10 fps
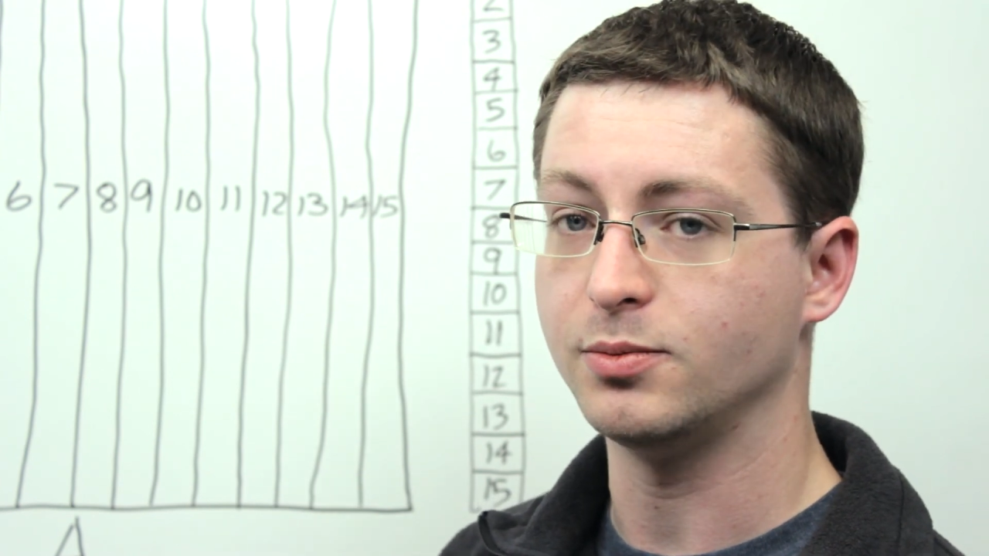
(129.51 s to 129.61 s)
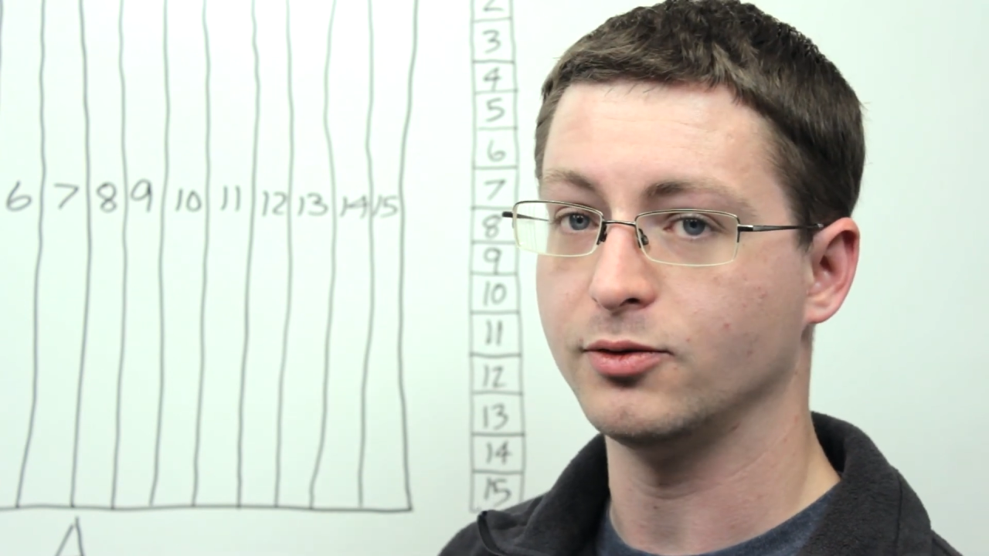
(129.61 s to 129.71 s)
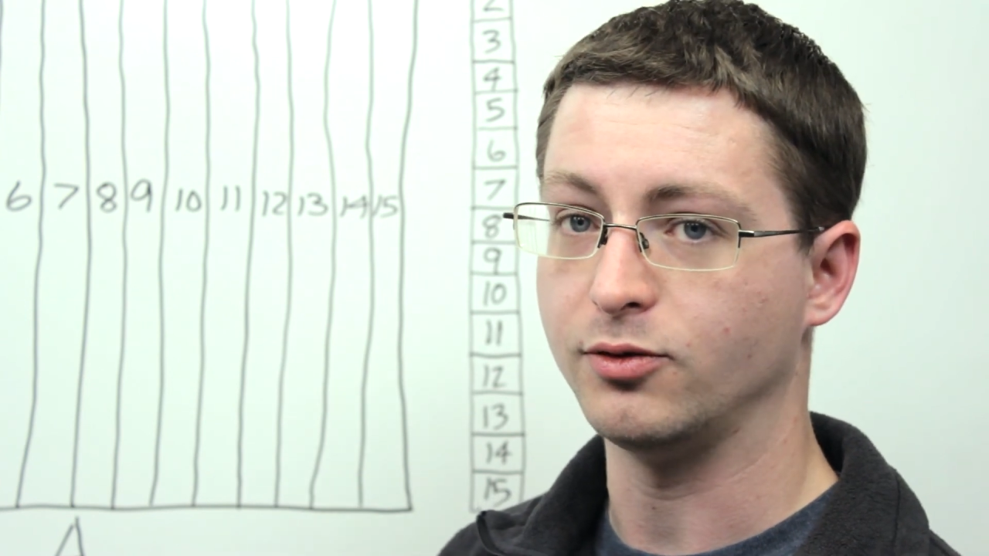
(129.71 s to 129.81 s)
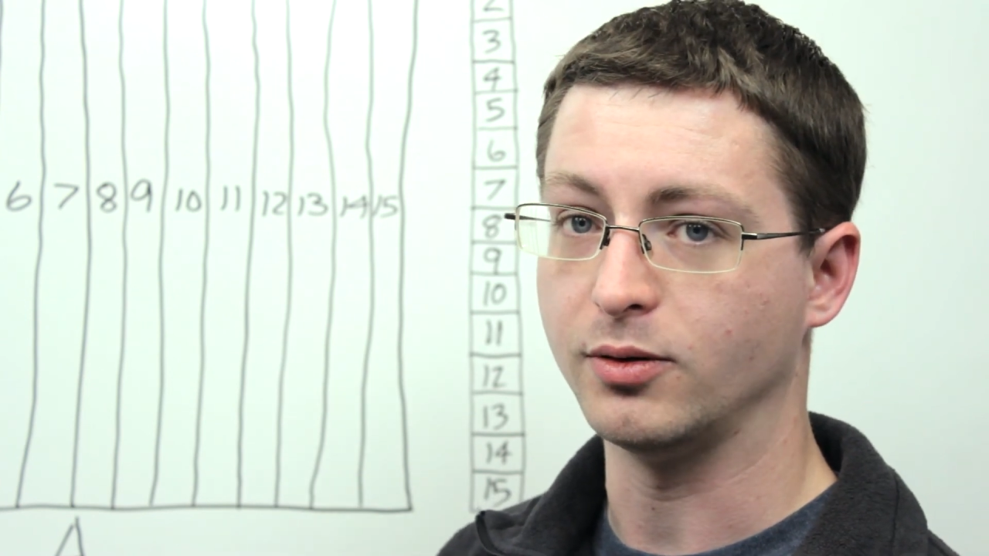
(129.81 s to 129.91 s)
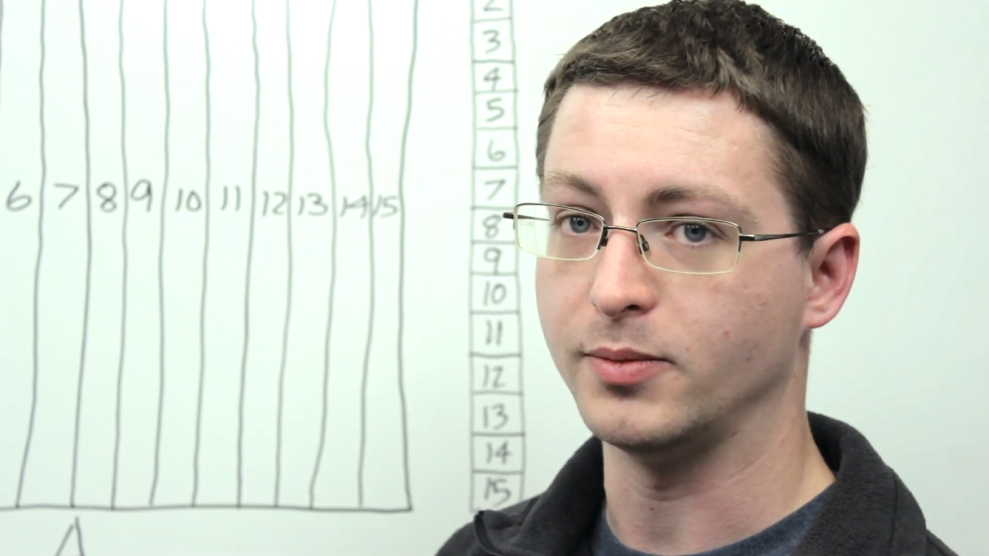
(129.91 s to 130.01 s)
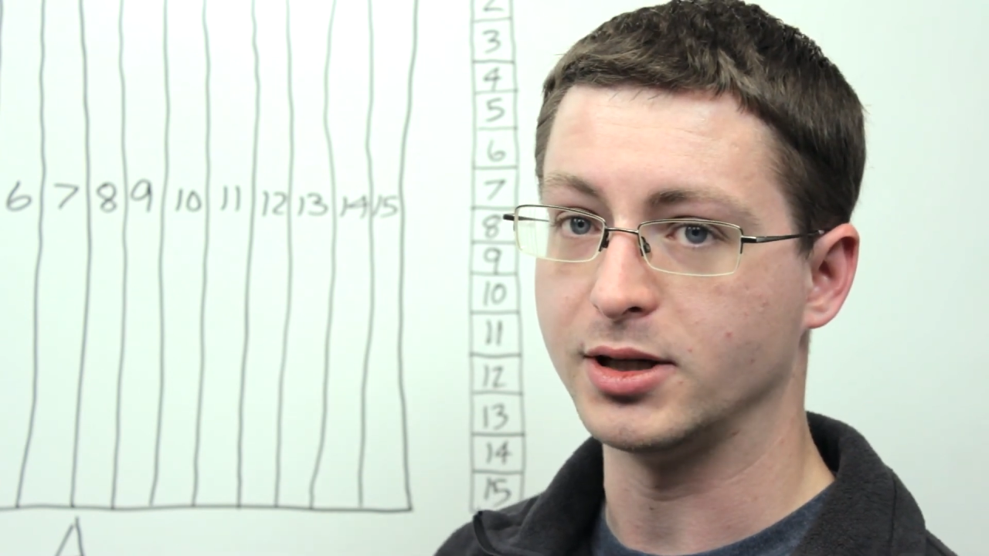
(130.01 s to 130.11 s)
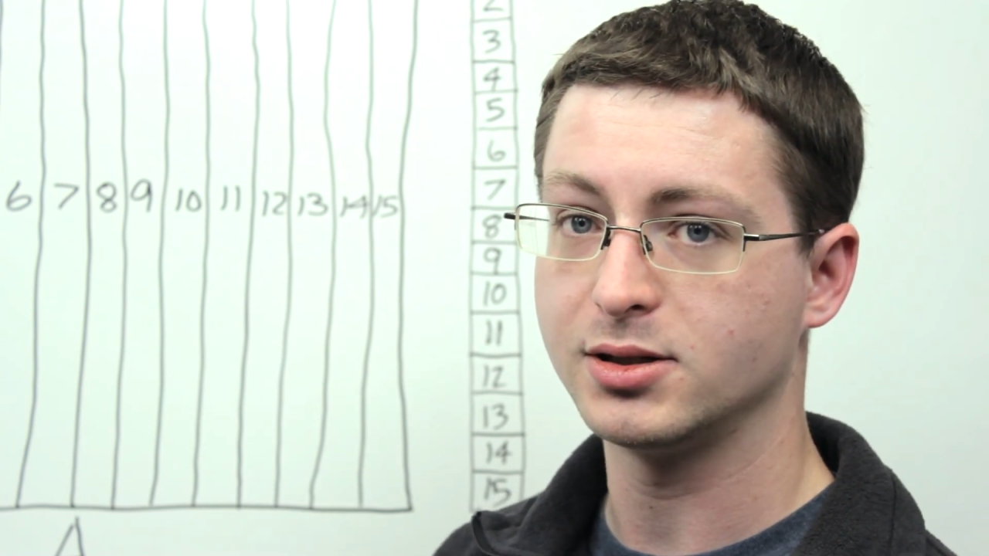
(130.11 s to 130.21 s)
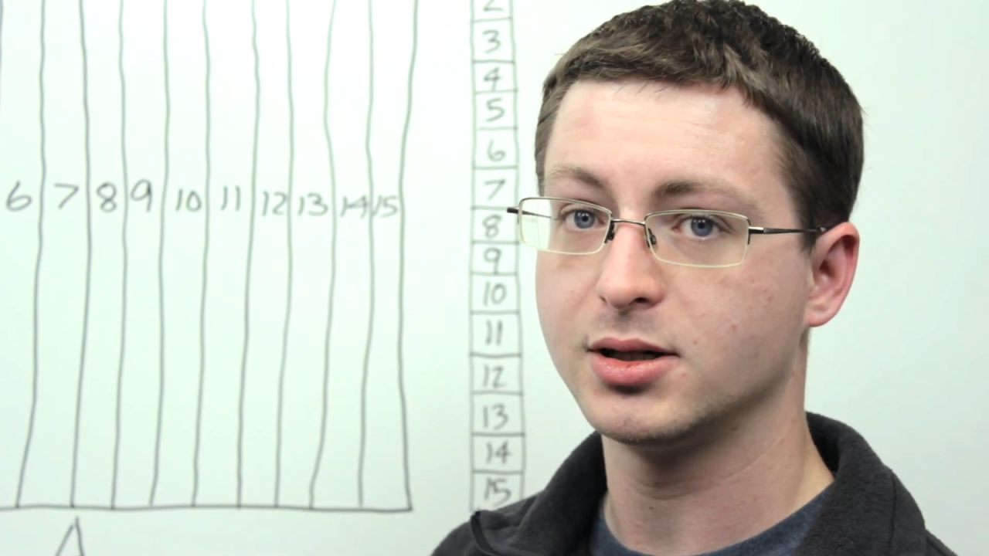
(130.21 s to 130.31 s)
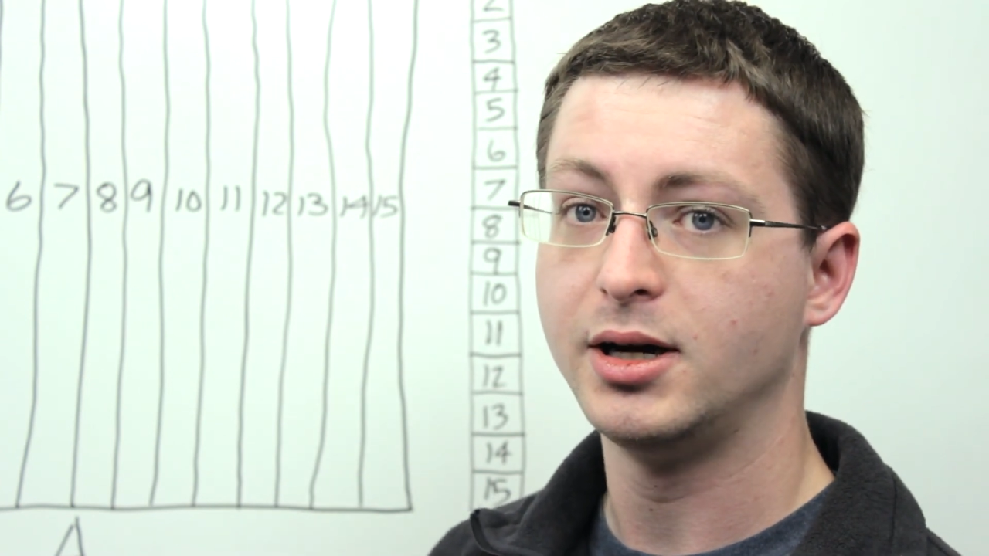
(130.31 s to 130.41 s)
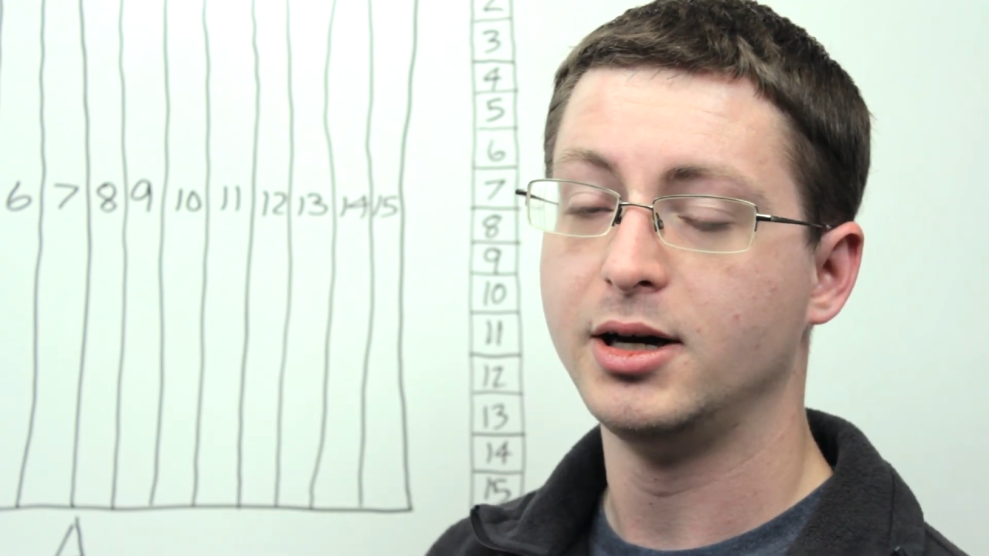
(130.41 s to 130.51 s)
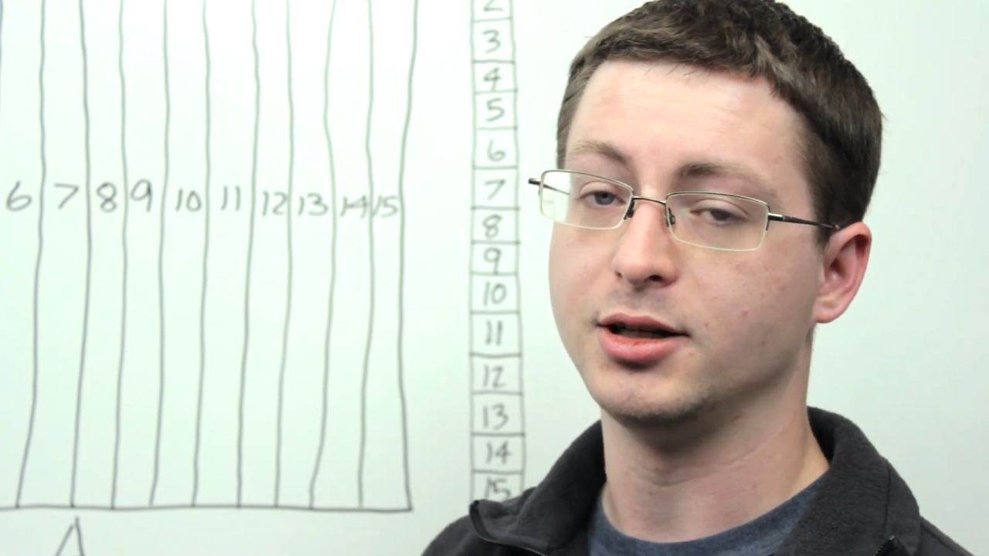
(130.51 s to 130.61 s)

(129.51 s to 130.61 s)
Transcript: to perform this